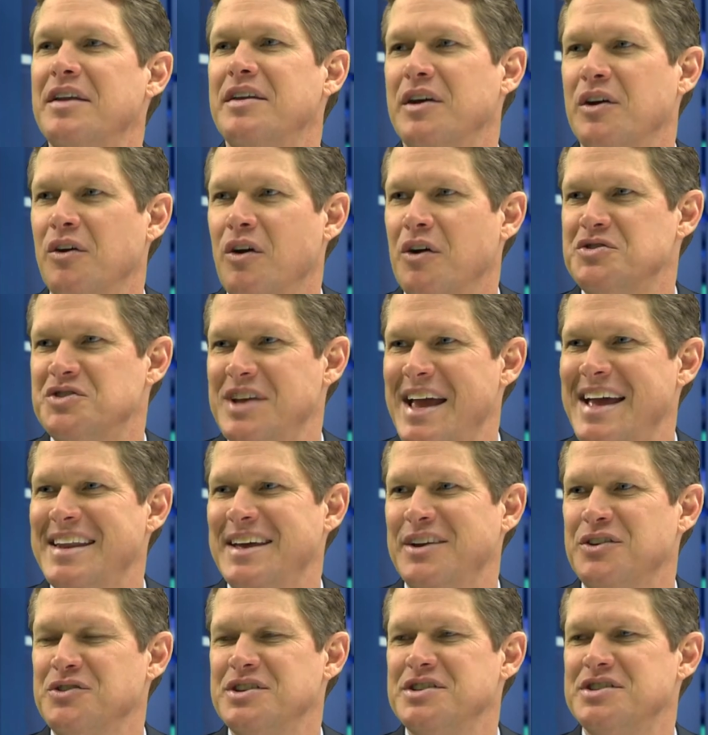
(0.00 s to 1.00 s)
near our Stanton
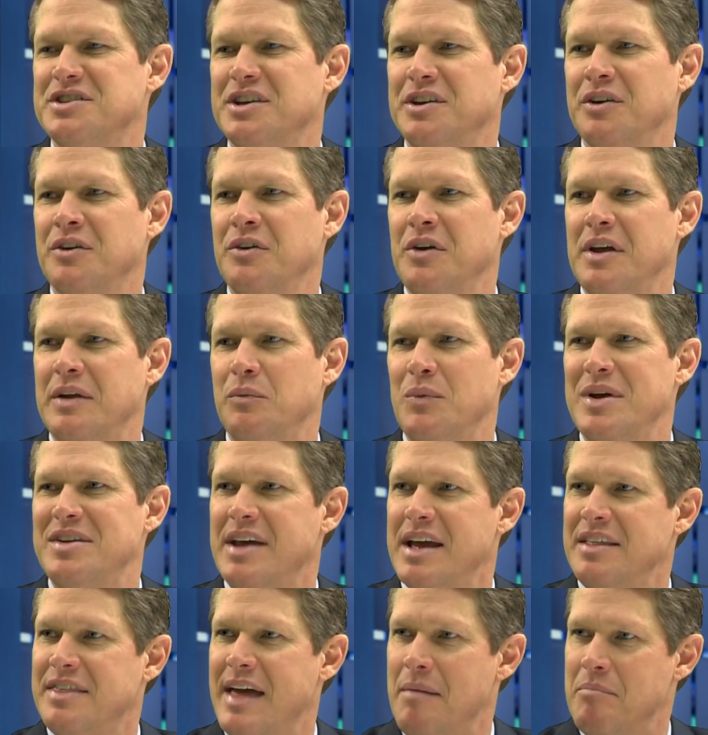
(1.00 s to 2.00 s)
Energy Center, and we
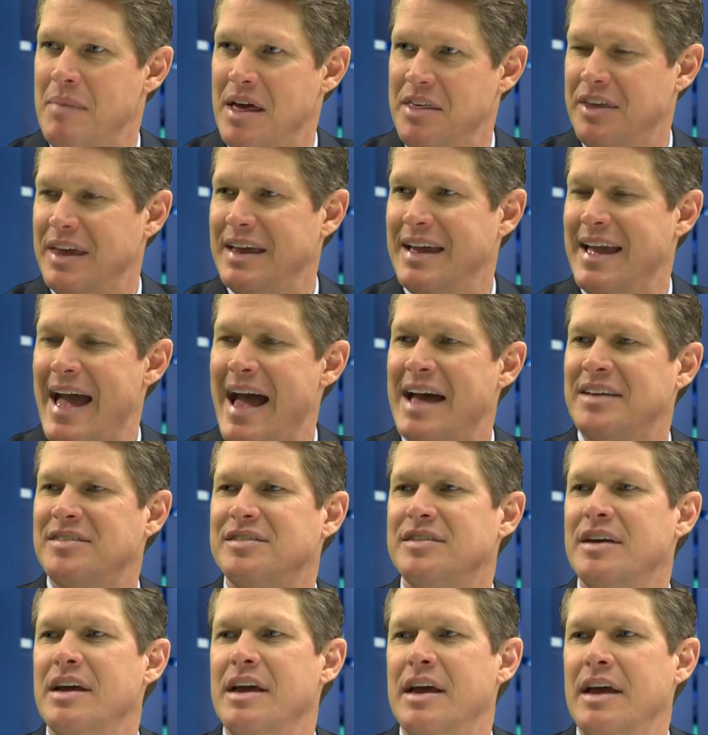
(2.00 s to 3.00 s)
take that methane
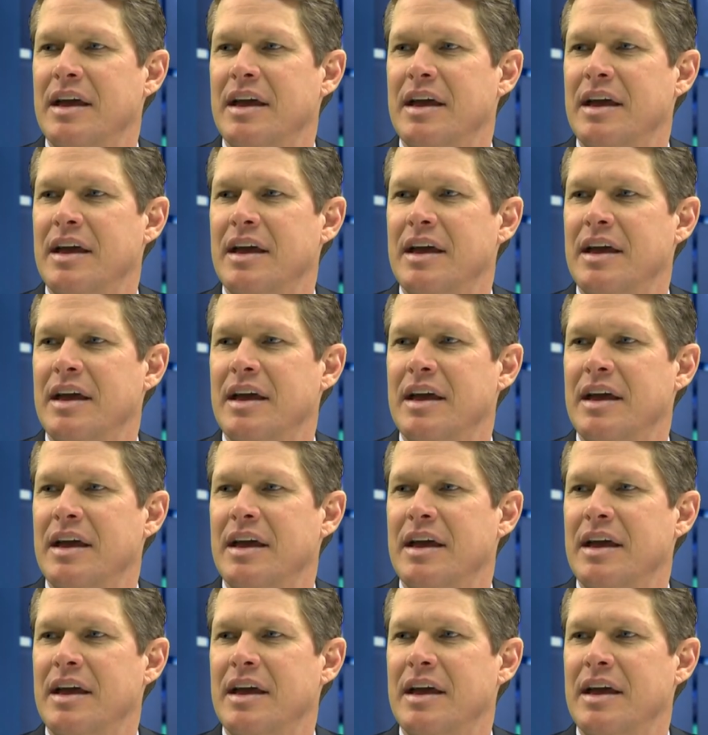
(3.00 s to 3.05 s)
gas